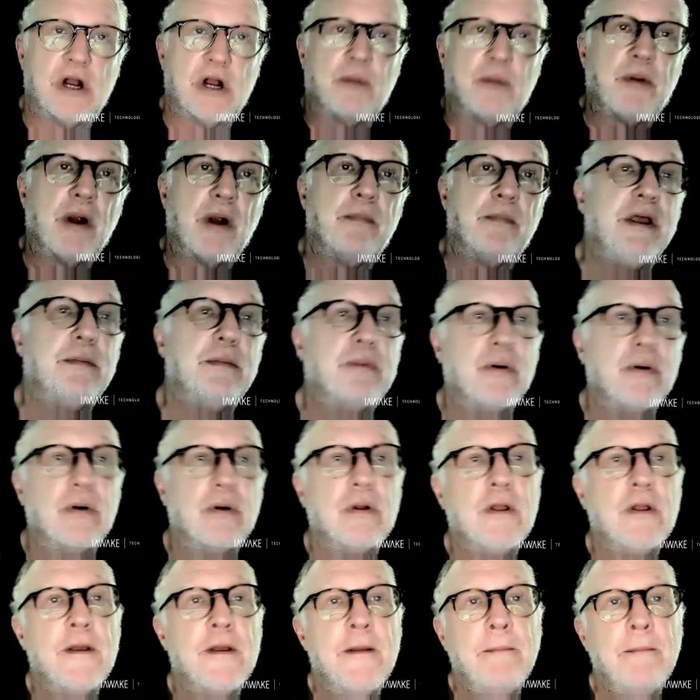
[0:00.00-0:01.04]
our people
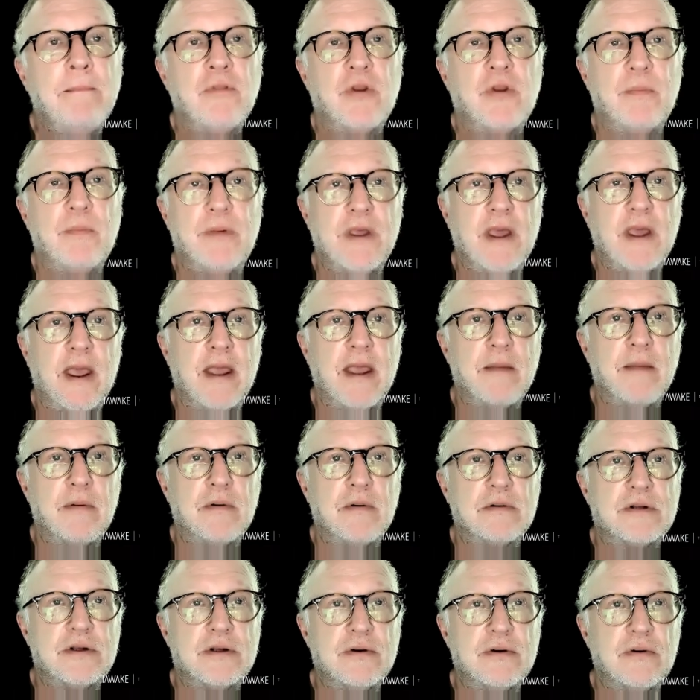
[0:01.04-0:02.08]
to be able
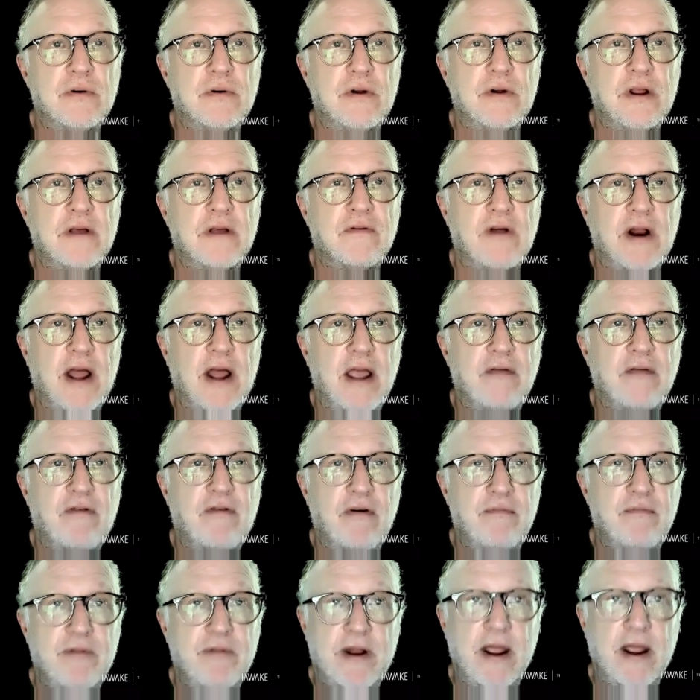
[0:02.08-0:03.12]
to live a life
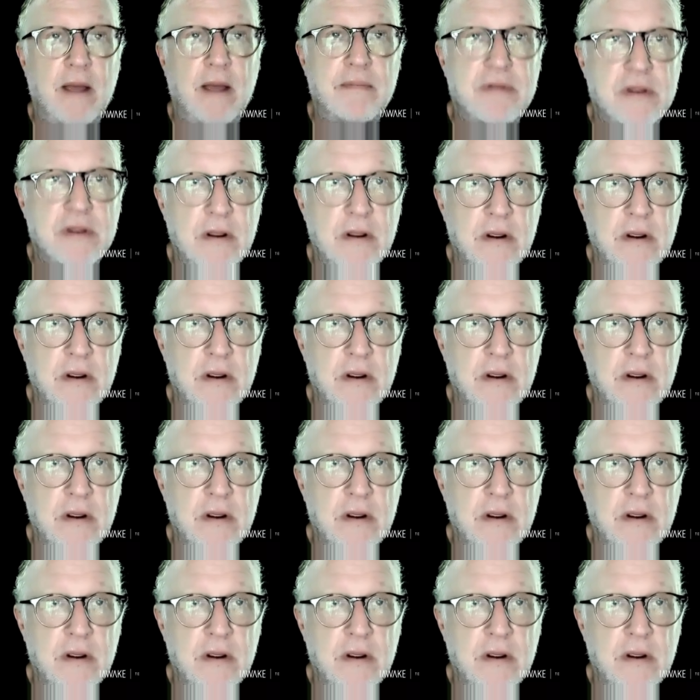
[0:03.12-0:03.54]
of depth